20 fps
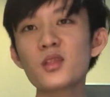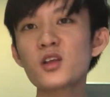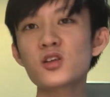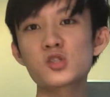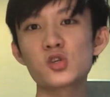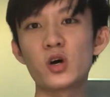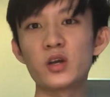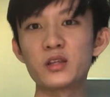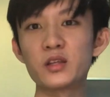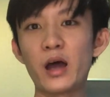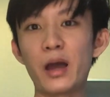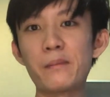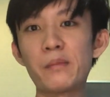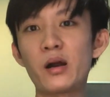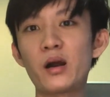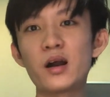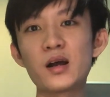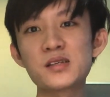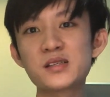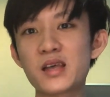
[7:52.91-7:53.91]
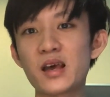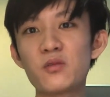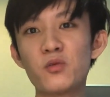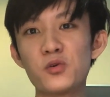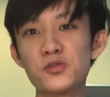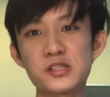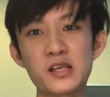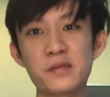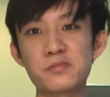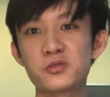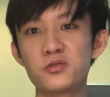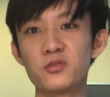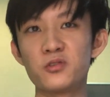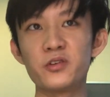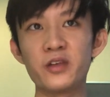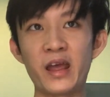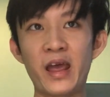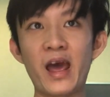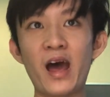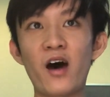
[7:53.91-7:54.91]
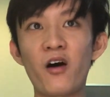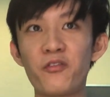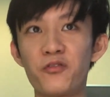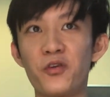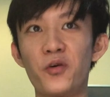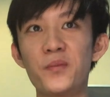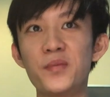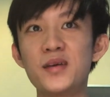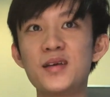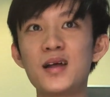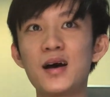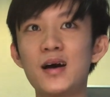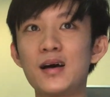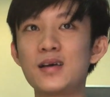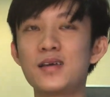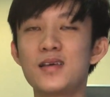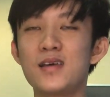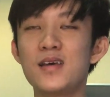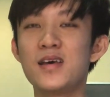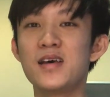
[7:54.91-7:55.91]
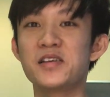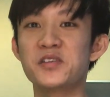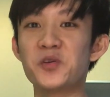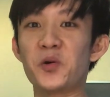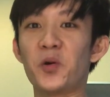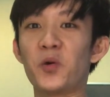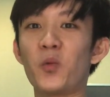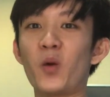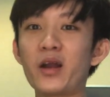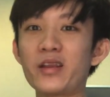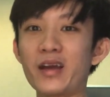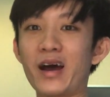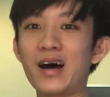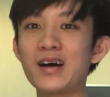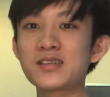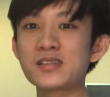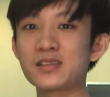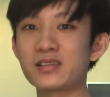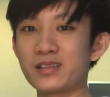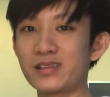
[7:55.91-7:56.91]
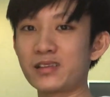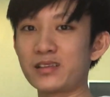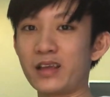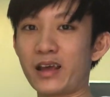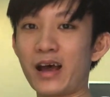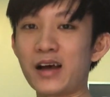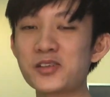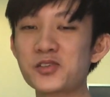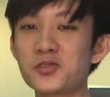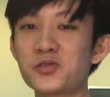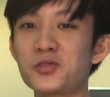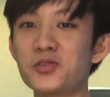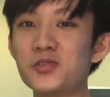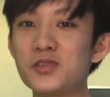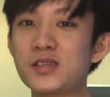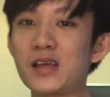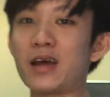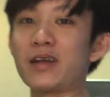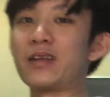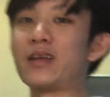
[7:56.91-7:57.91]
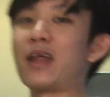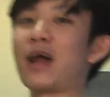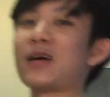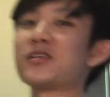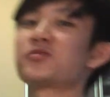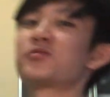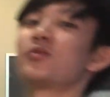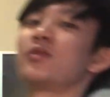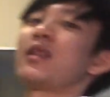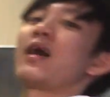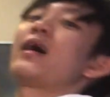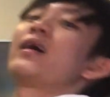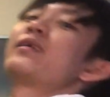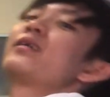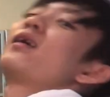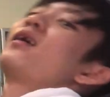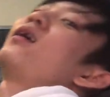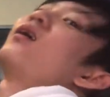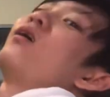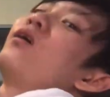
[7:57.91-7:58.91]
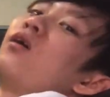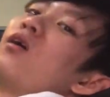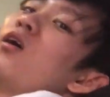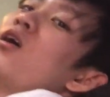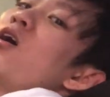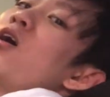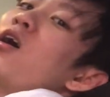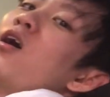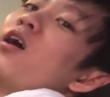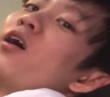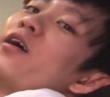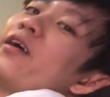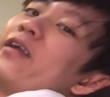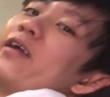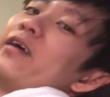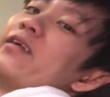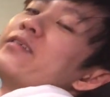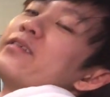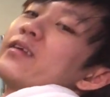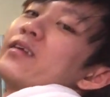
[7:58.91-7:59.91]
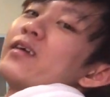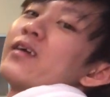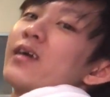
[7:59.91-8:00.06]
So the MRI scan was absolute hell for me lah. So what they ask you to do is like, they ask you to lie down and then